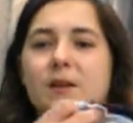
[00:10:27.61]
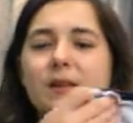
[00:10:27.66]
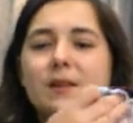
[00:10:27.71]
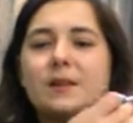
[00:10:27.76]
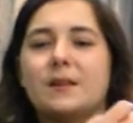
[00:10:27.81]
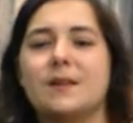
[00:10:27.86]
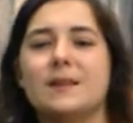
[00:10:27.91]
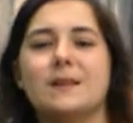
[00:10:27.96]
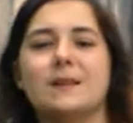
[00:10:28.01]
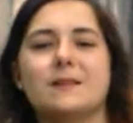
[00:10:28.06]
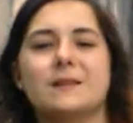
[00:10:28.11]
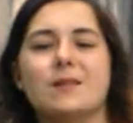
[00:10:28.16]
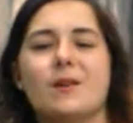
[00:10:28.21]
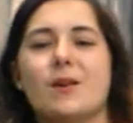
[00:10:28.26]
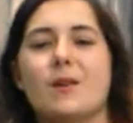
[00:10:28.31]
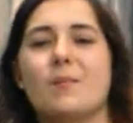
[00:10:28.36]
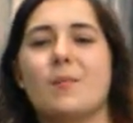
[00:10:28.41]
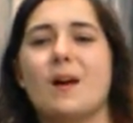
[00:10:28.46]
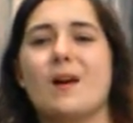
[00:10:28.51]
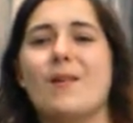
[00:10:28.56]
These
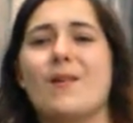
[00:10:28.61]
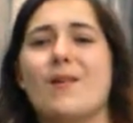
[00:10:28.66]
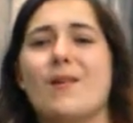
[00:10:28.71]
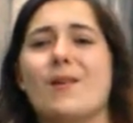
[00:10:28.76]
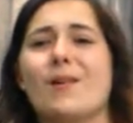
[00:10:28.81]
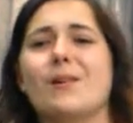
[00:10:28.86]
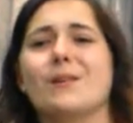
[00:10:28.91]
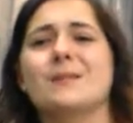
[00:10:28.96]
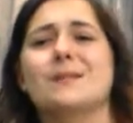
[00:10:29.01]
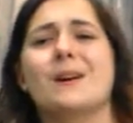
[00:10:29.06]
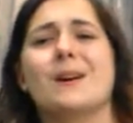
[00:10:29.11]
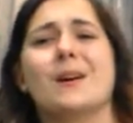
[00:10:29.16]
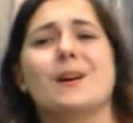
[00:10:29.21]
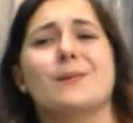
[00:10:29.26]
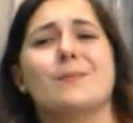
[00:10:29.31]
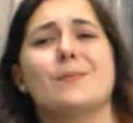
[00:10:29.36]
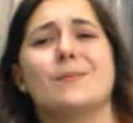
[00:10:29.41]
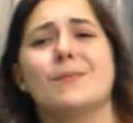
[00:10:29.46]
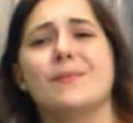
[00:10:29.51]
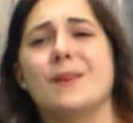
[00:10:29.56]
are my
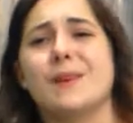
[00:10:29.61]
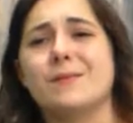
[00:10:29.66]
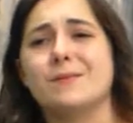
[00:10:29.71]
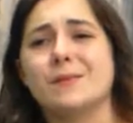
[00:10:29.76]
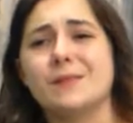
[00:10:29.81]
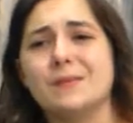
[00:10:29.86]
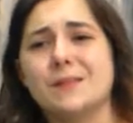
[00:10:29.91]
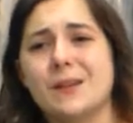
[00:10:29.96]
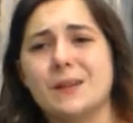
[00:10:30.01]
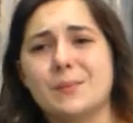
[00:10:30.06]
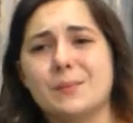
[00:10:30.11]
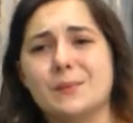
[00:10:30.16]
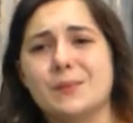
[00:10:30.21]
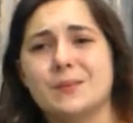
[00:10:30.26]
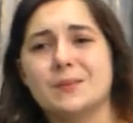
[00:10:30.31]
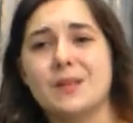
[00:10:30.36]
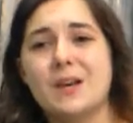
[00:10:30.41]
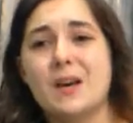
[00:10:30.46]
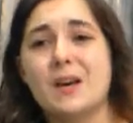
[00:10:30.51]
all-time favorite diapers.